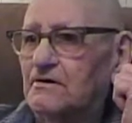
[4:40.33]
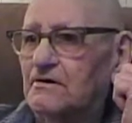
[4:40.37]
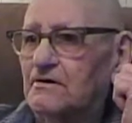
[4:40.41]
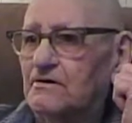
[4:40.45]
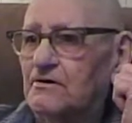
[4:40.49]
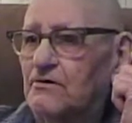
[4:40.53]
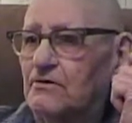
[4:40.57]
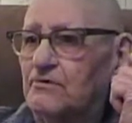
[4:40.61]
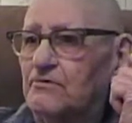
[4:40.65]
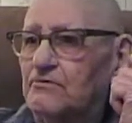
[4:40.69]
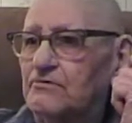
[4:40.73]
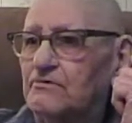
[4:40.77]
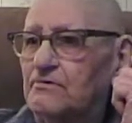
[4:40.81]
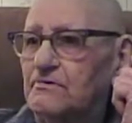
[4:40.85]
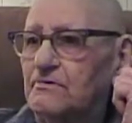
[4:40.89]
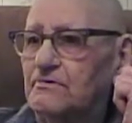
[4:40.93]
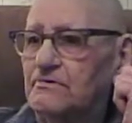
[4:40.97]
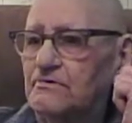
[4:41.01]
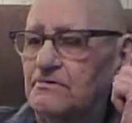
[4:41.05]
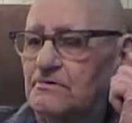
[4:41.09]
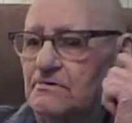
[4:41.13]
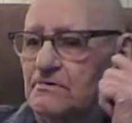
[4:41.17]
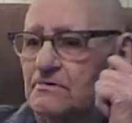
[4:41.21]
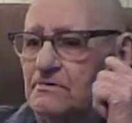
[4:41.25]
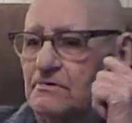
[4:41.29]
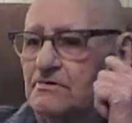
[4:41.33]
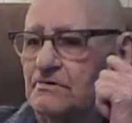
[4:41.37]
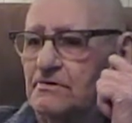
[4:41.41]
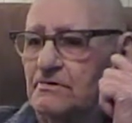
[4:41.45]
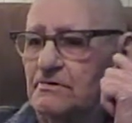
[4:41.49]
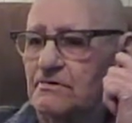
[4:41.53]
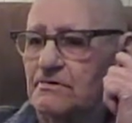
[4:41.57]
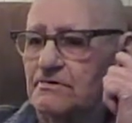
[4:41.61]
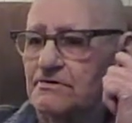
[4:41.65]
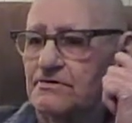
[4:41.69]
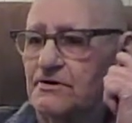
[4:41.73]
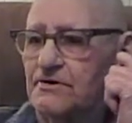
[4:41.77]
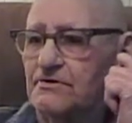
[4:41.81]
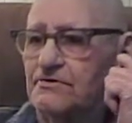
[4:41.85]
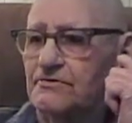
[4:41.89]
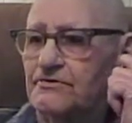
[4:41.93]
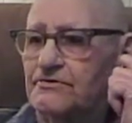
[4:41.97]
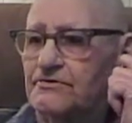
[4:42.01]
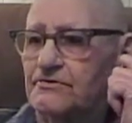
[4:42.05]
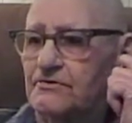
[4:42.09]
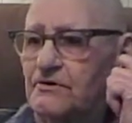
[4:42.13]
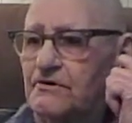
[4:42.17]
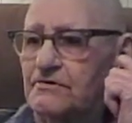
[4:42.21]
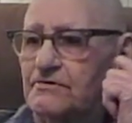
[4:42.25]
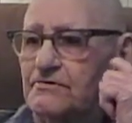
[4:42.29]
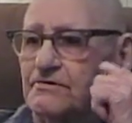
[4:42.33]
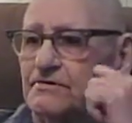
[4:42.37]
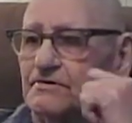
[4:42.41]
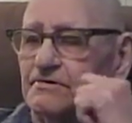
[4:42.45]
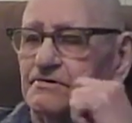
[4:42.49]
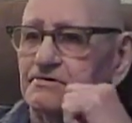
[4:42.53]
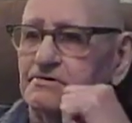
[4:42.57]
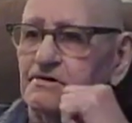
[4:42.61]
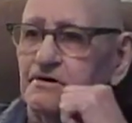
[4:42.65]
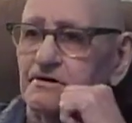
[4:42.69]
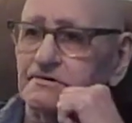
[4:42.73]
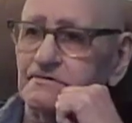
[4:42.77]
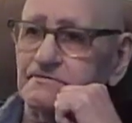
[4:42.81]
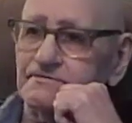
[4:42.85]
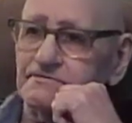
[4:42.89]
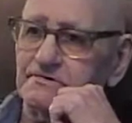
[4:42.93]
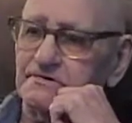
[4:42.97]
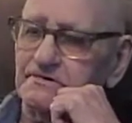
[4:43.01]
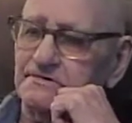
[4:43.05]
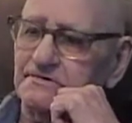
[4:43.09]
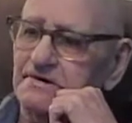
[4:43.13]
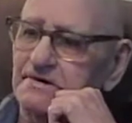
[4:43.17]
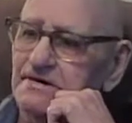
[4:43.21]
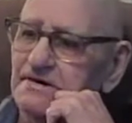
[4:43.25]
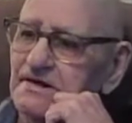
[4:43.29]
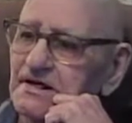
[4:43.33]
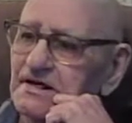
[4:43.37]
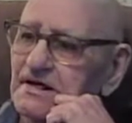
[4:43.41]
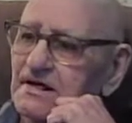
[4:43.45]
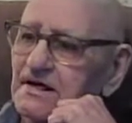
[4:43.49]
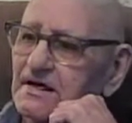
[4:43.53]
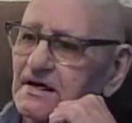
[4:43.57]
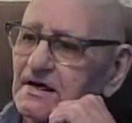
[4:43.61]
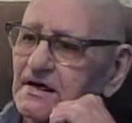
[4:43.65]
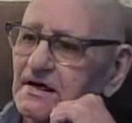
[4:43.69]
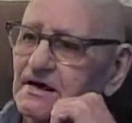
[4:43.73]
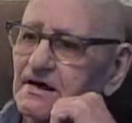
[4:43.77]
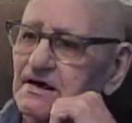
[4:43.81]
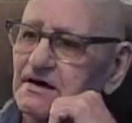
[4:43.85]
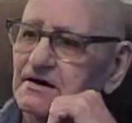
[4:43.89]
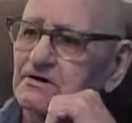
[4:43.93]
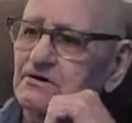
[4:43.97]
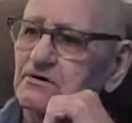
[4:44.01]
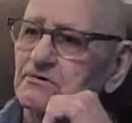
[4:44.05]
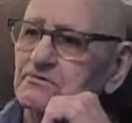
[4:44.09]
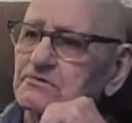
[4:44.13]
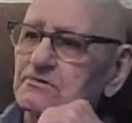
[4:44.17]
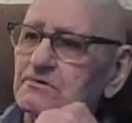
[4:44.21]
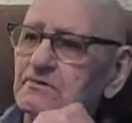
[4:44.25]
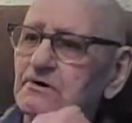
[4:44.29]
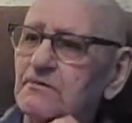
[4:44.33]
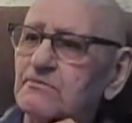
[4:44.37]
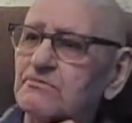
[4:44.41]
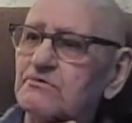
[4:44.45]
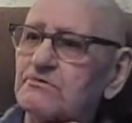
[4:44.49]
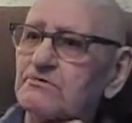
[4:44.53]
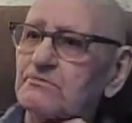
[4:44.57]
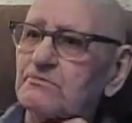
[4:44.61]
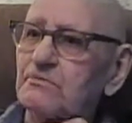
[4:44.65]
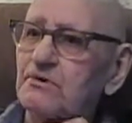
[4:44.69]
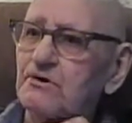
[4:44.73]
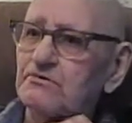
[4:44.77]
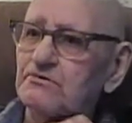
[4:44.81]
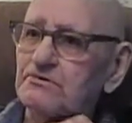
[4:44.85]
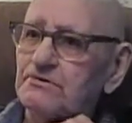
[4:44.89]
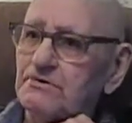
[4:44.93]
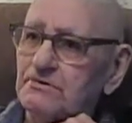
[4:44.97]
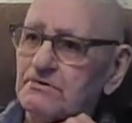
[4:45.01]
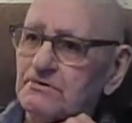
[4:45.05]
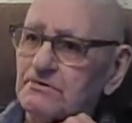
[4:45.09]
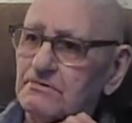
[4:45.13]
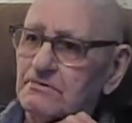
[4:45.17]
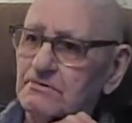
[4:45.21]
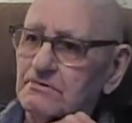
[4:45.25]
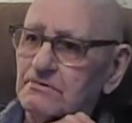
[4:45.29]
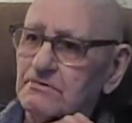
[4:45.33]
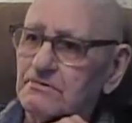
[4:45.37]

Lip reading: the cinder trucks and stuff. And he caught double pneumonia.